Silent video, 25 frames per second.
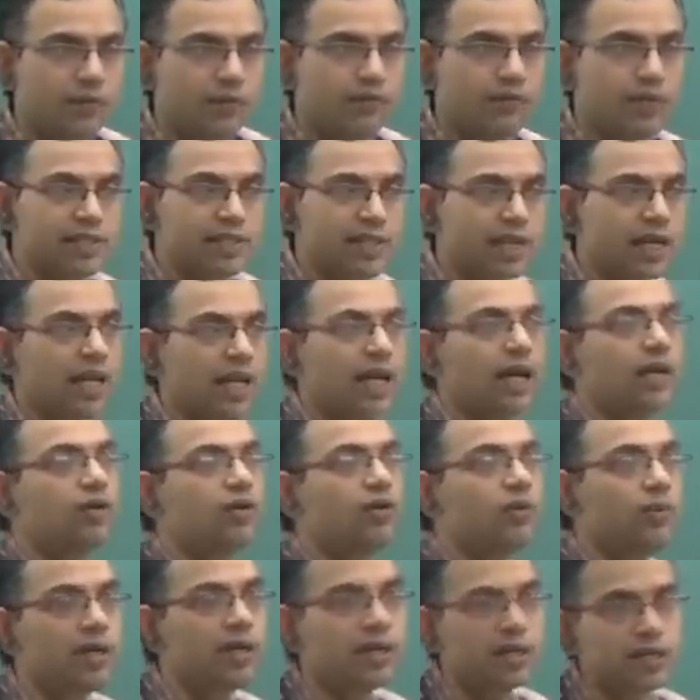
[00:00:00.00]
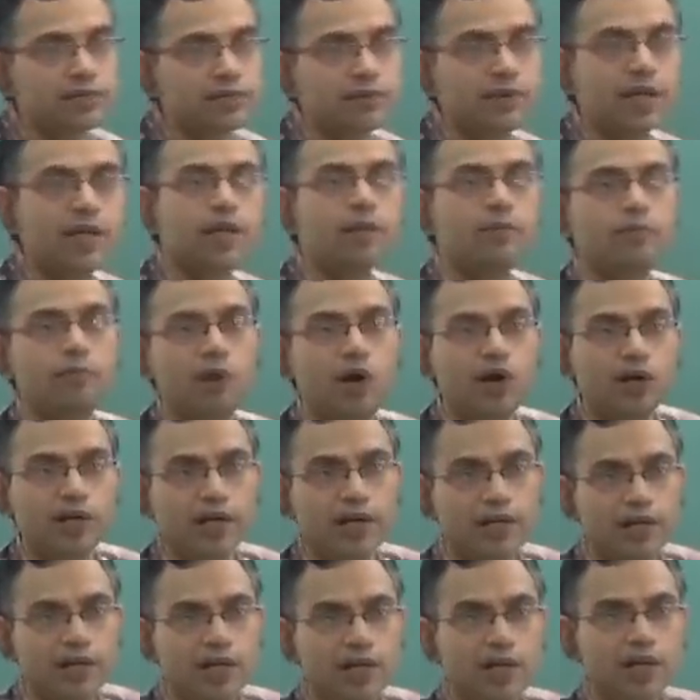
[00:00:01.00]
of physical argument is very
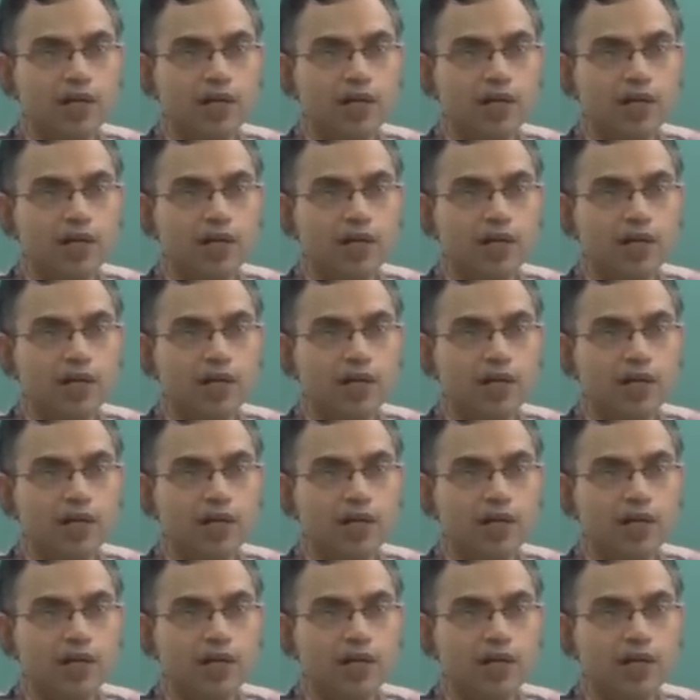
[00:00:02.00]
important